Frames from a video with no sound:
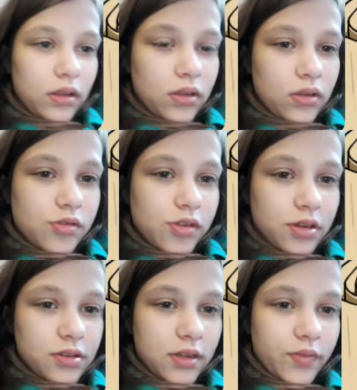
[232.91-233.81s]
Let's try
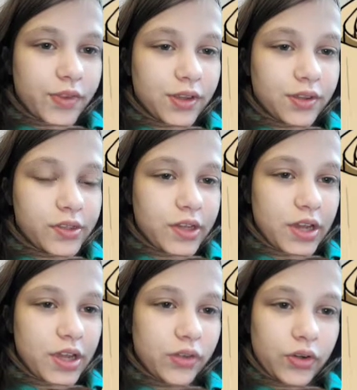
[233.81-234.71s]
to safety
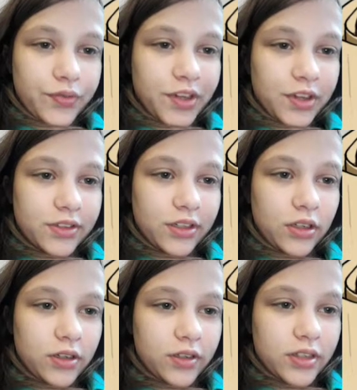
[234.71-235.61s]
instead of getting
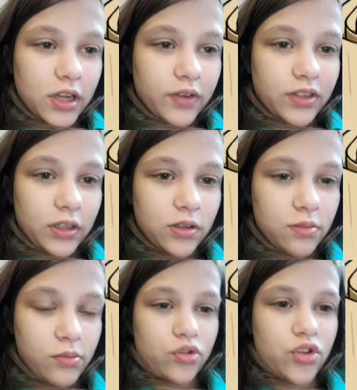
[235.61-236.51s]
ourselves into
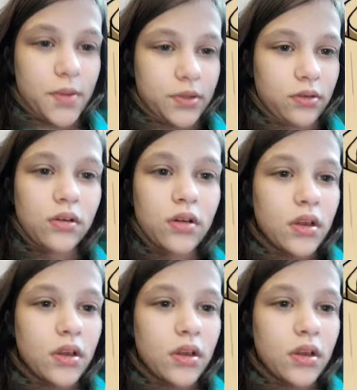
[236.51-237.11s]
more trouble,